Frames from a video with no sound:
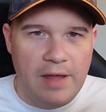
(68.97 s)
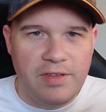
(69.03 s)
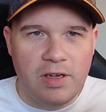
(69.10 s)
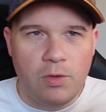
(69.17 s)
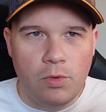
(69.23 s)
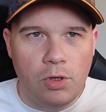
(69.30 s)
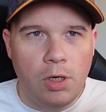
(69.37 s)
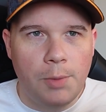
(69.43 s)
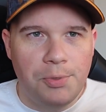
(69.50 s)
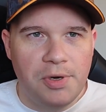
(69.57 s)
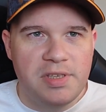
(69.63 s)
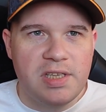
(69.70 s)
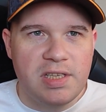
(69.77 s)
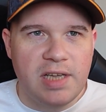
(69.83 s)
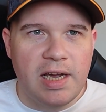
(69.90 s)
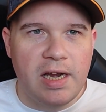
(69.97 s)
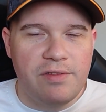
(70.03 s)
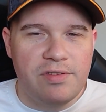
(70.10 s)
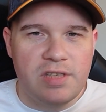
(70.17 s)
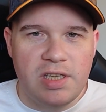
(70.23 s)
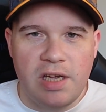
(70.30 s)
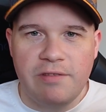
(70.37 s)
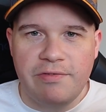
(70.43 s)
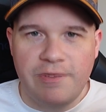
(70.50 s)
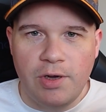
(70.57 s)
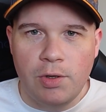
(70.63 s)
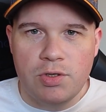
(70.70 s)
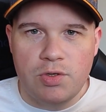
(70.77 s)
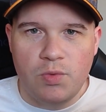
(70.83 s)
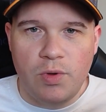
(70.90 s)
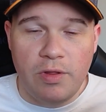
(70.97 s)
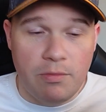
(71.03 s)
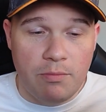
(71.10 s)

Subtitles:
I think we're all pretty tired of seeing phones with